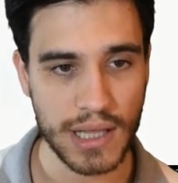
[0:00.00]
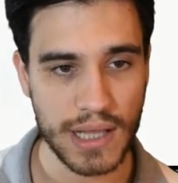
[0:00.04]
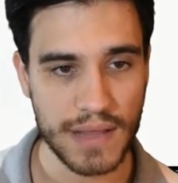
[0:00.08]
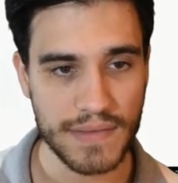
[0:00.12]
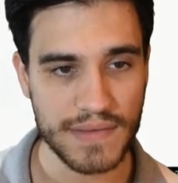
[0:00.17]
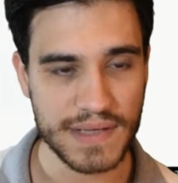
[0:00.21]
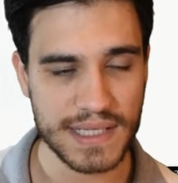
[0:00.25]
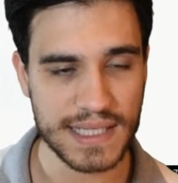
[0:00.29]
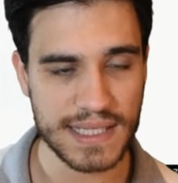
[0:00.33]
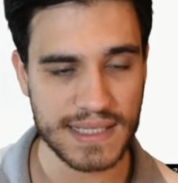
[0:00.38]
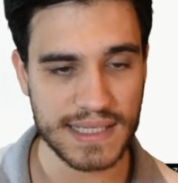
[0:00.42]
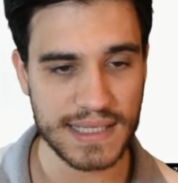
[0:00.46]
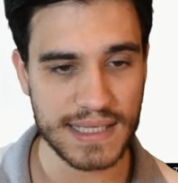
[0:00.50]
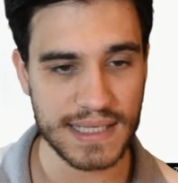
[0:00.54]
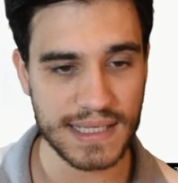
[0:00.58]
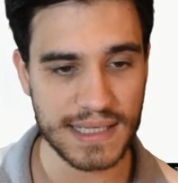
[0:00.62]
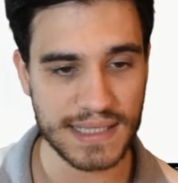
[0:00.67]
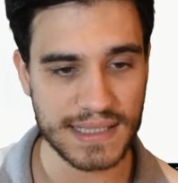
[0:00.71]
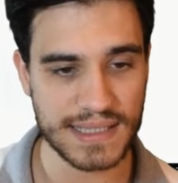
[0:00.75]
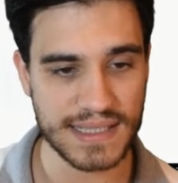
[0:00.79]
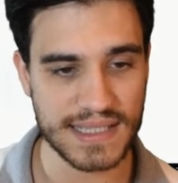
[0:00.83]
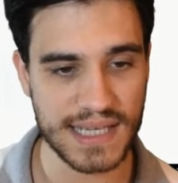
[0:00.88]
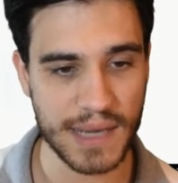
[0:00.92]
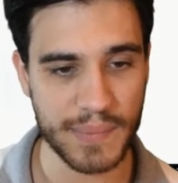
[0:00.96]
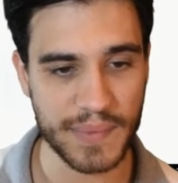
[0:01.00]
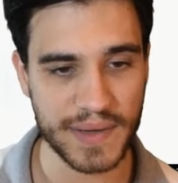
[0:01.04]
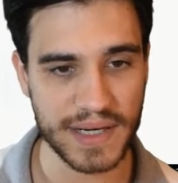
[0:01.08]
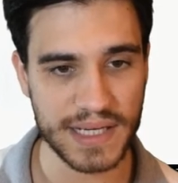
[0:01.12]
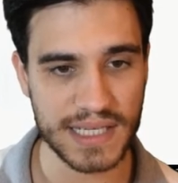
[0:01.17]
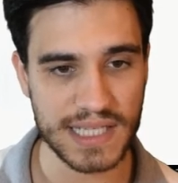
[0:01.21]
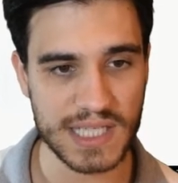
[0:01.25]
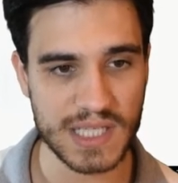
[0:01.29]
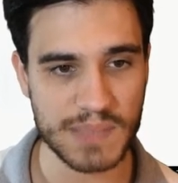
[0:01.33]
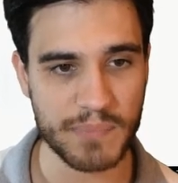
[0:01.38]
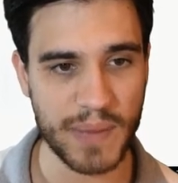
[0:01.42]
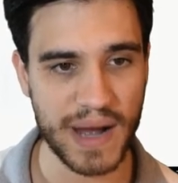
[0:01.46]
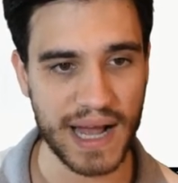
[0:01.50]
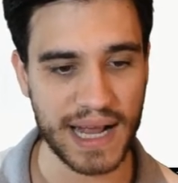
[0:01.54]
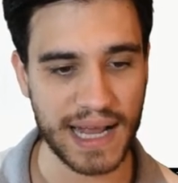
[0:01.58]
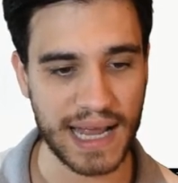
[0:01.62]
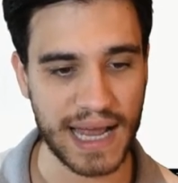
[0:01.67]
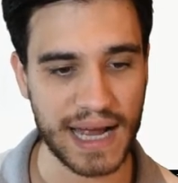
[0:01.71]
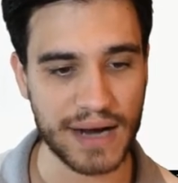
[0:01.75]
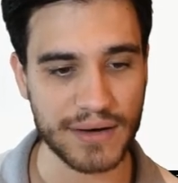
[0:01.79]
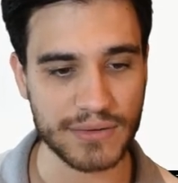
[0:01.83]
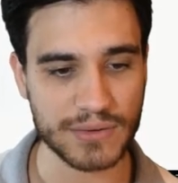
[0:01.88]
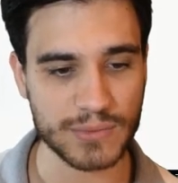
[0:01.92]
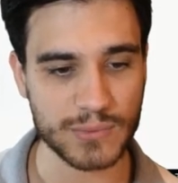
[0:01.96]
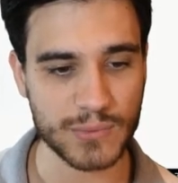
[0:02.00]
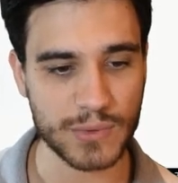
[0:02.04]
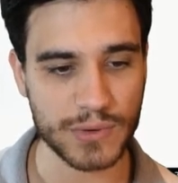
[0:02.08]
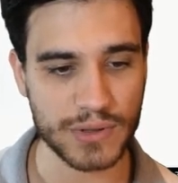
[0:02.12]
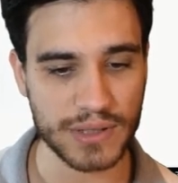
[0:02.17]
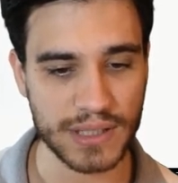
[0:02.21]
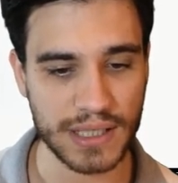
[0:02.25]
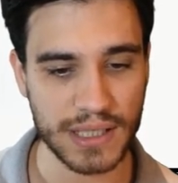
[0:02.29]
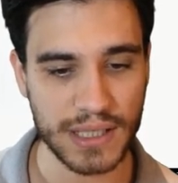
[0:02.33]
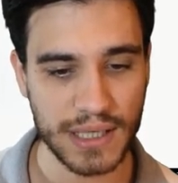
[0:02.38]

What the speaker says: This is the Japanese pack artwork,